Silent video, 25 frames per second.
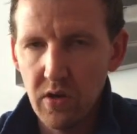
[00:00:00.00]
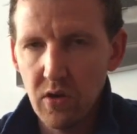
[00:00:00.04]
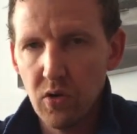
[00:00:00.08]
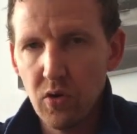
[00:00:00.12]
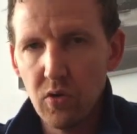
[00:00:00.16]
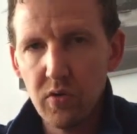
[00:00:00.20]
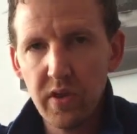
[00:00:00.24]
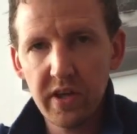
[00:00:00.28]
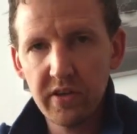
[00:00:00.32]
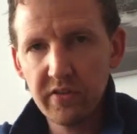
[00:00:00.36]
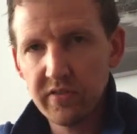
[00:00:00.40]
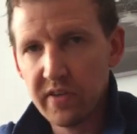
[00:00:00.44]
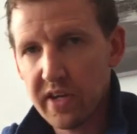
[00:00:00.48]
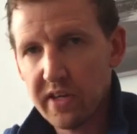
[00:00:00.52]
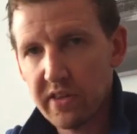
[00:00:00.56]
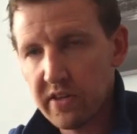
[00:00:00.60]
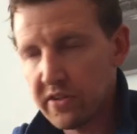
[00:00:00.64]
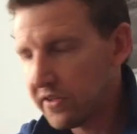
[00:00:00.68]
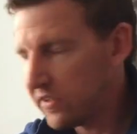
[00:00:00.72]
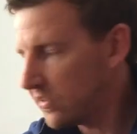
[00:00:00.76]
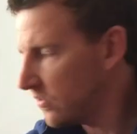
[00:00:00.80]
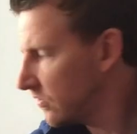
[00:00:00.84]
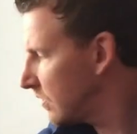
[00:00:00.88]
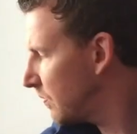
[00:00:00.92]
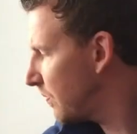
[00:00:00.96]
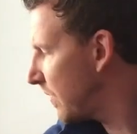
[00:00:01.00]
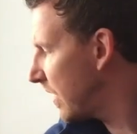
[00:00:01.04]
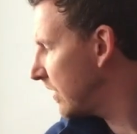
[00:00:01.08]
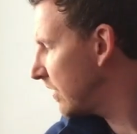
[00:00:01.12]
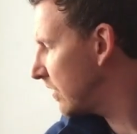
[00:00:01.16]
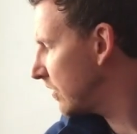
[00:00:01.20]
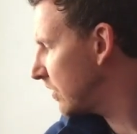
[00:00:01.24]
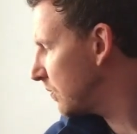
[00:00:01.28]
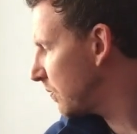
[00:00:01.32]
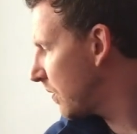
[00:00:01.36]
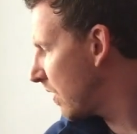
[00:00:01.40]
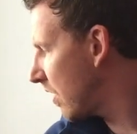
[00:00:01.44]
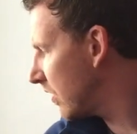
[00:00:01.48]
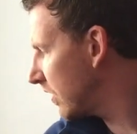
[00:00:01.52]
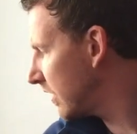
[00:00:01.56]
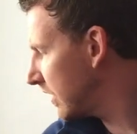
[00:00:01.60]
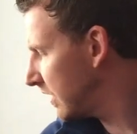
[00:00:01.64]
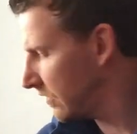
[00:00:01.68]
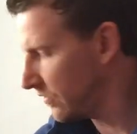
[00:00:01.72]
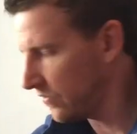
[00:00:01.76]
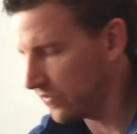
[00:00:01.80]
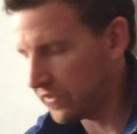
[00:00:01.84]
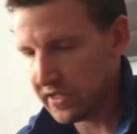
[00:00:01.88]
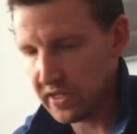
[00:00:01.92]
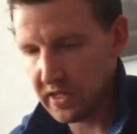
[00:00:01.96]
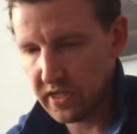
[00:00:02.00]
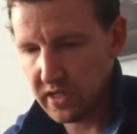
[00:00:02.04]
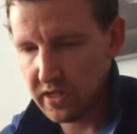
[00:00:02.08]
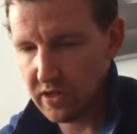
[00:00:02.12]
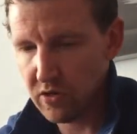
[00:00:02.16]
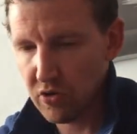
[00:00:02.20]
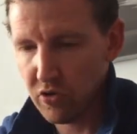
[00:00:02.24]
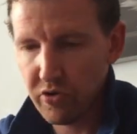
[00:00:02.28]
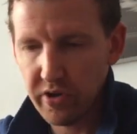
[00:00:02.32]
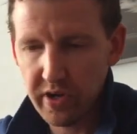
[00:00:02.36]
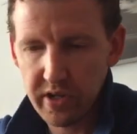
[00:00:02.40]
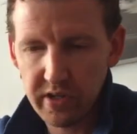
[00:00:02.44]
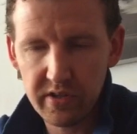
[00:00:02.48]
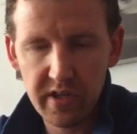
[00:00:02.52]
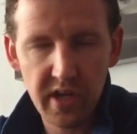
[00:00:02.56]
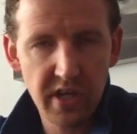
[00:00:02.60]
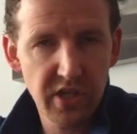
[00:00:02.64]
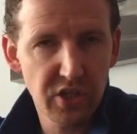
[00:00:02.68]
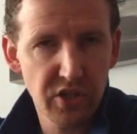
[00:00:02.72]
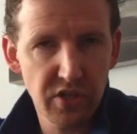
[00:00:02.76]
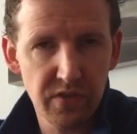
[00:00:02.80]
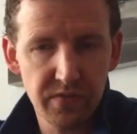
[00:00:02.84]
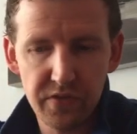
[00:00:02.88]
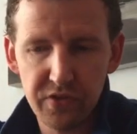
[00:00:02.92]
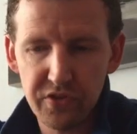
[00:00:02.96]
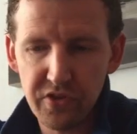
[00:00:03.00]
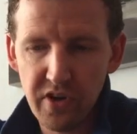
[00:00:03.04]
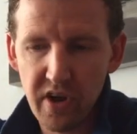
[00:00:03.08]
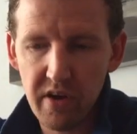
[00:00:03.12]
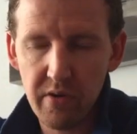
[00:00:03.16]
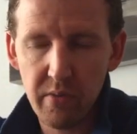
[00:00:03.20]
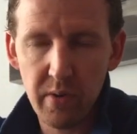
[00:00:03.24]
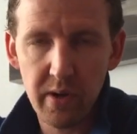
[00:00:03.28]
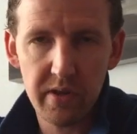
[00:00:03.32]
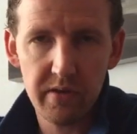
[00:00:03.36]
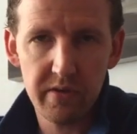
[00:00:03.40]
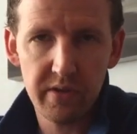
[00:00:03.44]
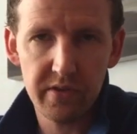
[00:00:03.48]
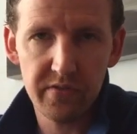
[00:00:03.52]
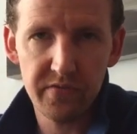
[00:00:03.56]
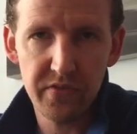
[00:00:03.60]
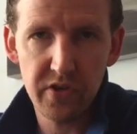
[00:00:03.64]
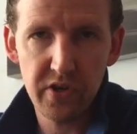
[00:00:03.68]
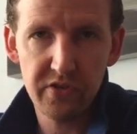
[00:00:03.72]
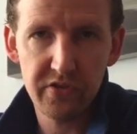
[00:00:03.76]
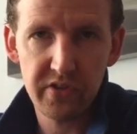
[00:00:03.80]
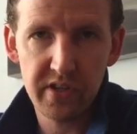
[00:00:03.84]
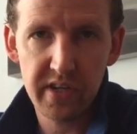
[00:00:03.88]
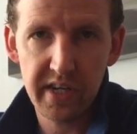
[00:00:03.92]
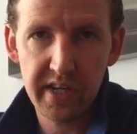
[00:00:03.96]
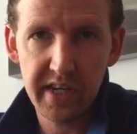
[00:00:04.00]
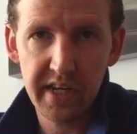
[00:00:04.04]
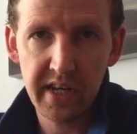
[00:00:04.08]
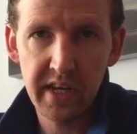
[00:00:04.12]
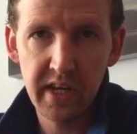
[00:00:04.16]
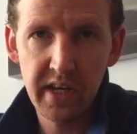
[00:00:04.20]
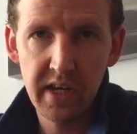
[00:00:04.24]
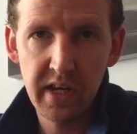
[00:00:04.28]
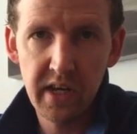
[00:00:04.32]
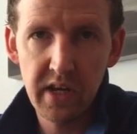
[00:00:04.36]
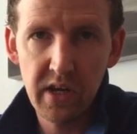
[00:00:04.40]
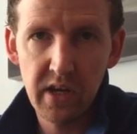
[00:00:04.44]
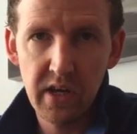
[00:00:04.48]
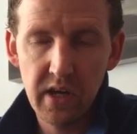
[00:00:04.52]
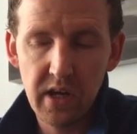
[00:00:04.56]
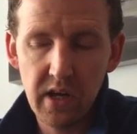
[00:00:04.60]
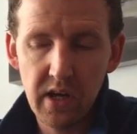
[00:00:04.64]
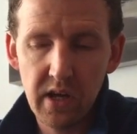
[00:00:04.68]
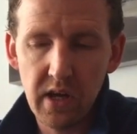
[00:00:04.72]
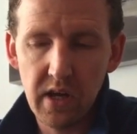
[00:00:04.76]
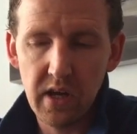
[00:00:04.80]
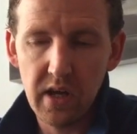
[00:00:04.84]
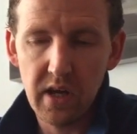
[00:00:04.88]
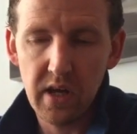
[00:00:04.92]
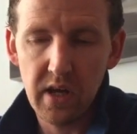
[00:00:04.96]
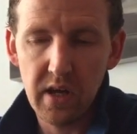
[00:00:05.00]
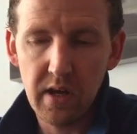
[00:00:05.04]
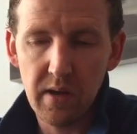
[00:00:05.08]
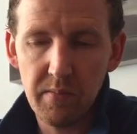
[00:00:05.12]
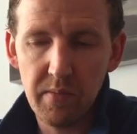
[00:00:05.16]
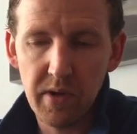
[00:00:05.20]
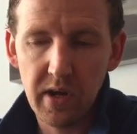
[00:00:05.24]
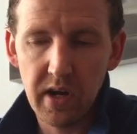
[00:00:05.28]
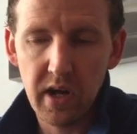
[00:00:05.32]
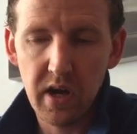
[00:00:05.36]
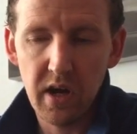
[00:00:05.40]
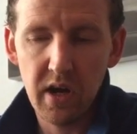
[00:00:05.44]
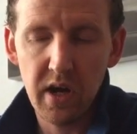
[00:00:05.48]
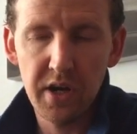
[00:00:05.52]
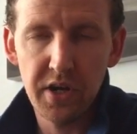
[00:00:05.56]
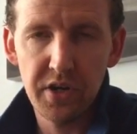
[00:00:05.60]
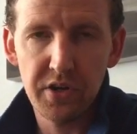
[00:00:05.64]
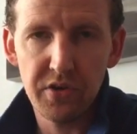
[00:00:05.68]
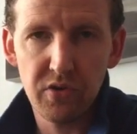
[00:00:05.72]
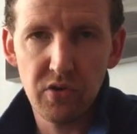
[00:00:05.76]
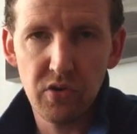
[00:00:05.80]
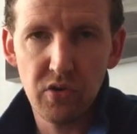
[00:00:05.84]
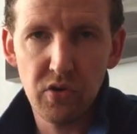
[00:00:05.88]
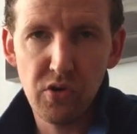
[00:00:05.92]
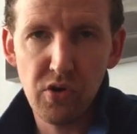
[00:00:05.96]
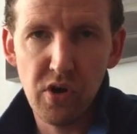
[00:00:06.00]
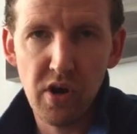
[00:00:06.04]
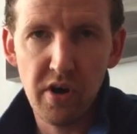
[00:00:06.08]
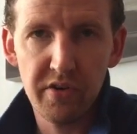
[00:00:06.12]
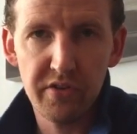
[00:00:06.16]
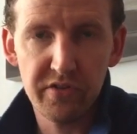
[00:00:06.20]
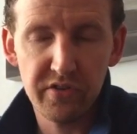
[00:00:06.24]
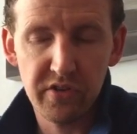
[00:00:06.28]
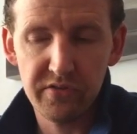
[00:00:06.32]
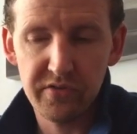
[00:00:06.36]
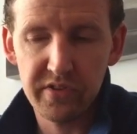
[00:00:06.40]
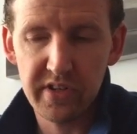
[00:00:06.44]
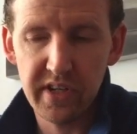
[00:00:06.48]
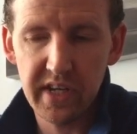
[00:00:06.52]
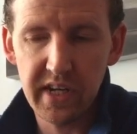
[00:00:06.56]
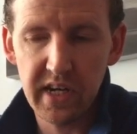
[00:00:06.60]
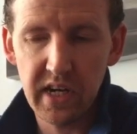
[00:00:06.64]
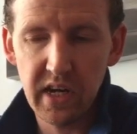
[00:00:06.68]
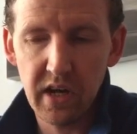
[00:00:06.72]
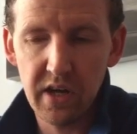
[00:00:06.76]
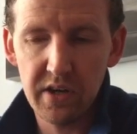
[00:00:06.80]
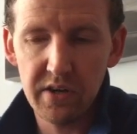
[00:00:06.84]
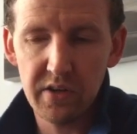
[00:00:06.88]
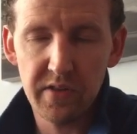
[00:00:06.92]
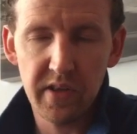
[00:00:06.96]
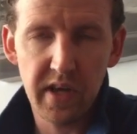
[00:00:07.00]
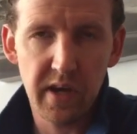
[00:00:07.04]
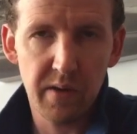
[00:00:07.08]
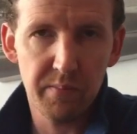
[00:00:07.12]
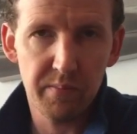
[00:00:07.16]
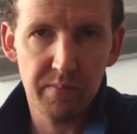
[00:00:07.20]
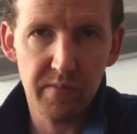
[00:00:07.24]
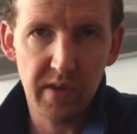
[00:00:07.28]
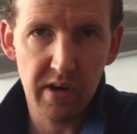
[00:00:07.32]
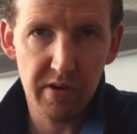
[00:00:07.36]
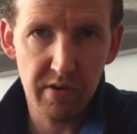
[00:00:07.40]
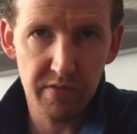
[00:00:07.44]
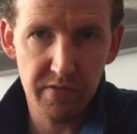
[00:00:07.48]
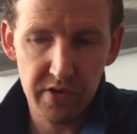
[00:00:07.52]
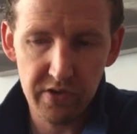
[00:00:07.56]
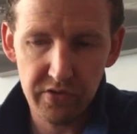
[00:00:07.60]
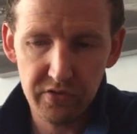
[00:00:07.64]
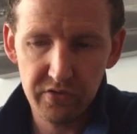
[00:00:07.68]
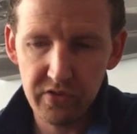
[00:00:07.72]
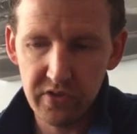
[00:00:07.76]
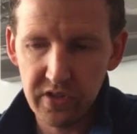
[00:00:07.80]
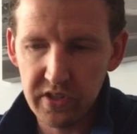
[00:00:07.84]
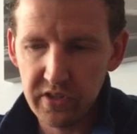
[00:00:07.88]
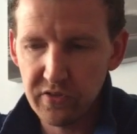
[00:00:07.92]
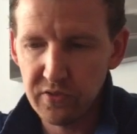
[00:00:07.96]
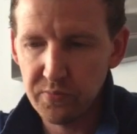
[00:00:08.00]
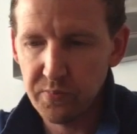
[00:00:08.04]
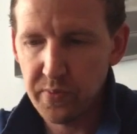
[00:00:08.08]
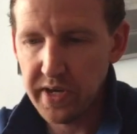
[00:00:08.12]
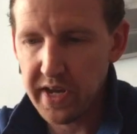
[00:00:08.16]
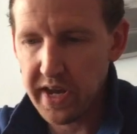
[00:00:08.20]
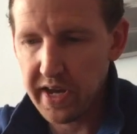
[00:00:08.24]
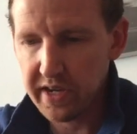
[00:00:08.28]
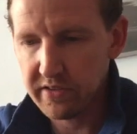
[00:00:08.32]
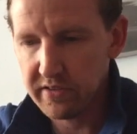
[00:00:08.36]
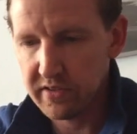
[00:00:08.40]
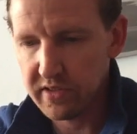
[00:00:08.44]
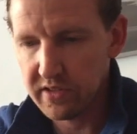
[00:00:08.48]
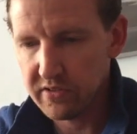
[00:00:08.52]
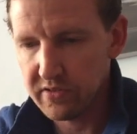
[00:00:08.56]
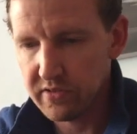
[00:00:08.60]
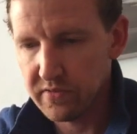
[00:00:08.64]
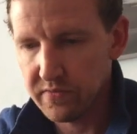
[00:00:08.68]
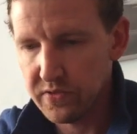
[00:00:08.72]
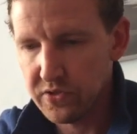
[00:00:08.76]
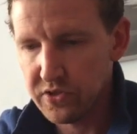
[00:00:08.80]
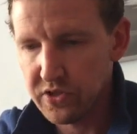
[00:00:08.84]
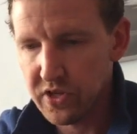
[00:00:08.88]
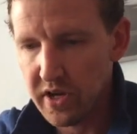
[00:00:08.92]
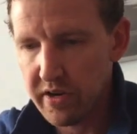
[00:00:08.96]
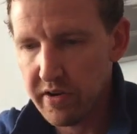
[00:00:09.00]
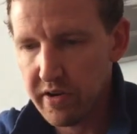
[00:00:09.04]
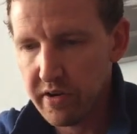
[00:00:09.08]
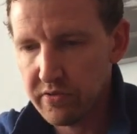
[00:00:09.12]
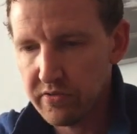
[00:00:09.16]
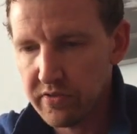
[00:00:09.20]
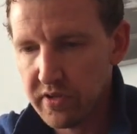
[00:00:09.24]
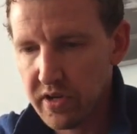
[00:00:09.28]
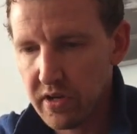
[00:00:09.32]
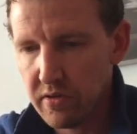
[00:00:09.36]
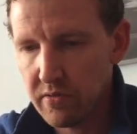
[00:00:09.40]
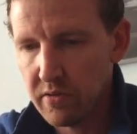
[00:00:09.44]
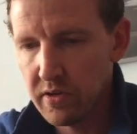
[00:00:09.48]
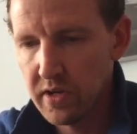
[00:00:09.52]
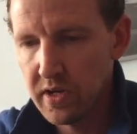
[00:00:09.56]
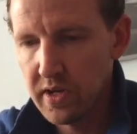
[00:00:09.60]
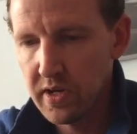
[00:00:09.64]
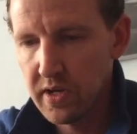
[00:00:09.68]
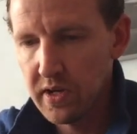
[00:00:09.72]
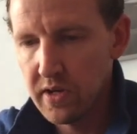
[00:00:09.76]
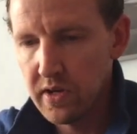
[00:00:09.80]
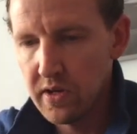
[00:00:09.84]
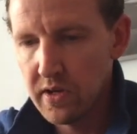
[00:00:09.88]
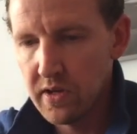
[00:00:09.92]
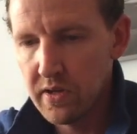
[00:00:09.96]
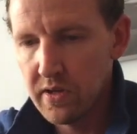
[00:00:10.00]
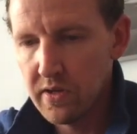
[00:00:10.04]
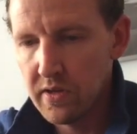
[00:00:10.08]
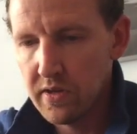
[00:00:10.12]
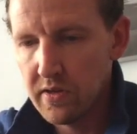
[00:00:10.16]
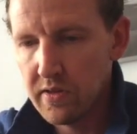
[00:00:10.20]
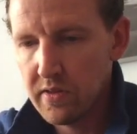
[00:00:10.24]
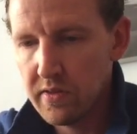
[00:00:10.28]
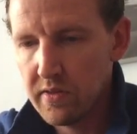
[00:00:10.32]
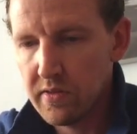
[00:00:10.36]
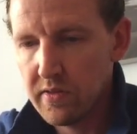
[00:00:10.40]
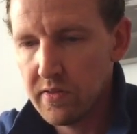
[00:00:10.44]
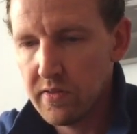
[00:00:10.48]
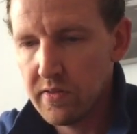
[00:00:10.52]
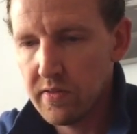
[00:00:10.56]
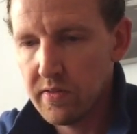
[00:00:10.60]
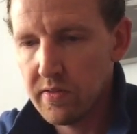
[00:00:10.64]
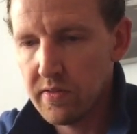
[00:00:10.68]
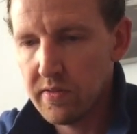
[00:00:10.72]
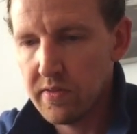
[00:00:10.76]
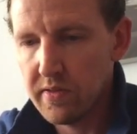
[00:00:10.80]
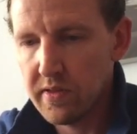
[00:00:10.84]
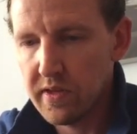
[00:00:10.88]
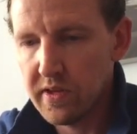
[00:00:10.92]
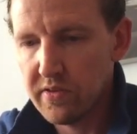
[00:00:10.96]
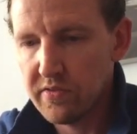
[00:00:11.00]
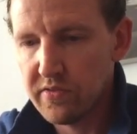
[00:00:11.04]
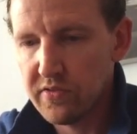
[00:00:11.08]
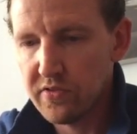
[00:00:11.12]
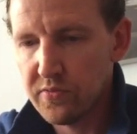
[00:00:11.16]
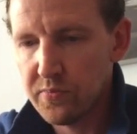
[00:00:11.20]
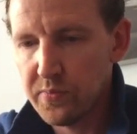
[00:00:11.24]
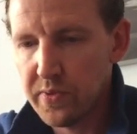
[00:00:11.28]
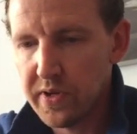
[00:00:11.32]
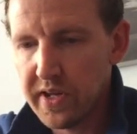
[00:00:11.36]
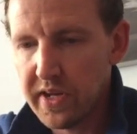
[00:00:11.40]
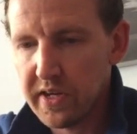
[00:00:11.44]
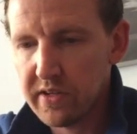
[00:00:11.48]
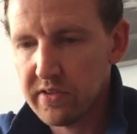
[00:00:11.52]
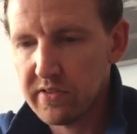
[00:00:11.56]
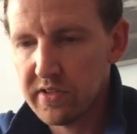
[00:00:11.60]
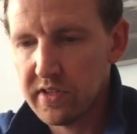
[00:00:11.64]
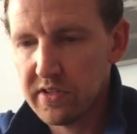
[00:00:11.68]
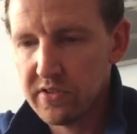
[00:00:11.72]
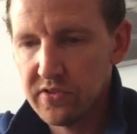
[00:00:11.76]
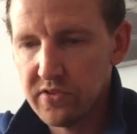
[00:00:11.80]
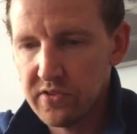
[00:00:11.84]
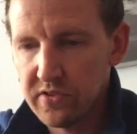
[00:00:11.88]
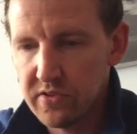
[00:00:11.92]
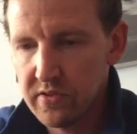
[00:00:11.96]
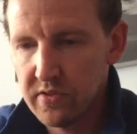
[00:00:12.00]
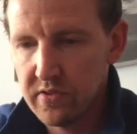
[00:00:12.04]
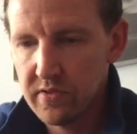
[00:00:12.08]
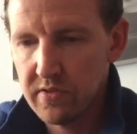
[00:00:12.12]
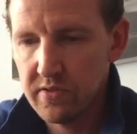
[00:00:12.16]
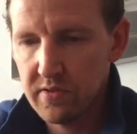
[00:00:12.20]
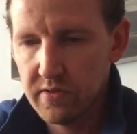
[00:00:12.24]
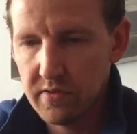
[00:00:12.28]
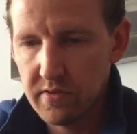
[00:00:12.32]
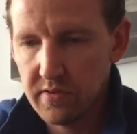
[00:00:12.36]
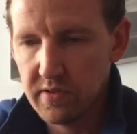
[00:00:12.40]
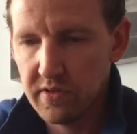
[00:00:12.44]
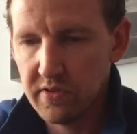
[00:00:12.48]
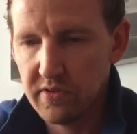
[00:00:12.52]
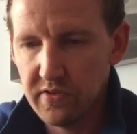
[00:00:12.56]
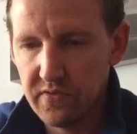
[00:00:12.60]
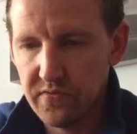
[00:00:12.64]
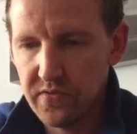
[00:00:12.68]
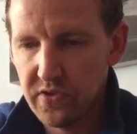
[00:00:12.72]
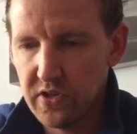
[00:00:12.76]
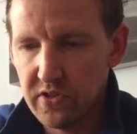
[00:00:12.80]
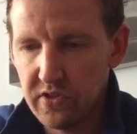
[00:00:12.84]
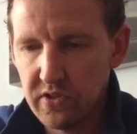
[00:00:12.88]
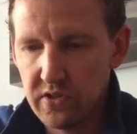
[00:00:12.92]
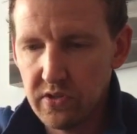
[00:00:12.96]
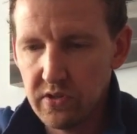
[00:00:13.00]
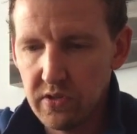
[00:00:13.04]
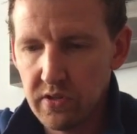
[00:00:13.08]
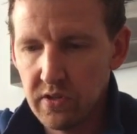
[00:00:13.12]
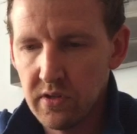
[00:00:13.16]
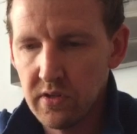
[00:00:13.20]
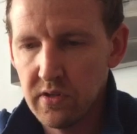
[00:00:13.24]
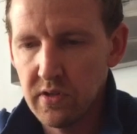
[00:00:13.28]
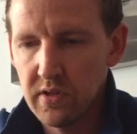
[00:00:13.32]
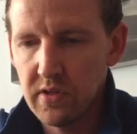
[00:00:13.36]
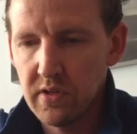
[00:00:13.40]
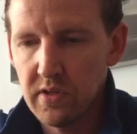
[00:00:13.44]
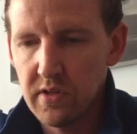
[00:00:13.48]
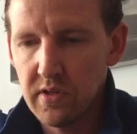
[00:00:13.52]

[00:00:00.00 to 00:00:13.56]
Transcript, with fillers: All they say that it's dependent upon is the orientation of the gyro, whether it's vertically um, aligned or horizontally aligned, and that, that refers to the spin axis of the gyro. So here's the spin axis, this is vertical,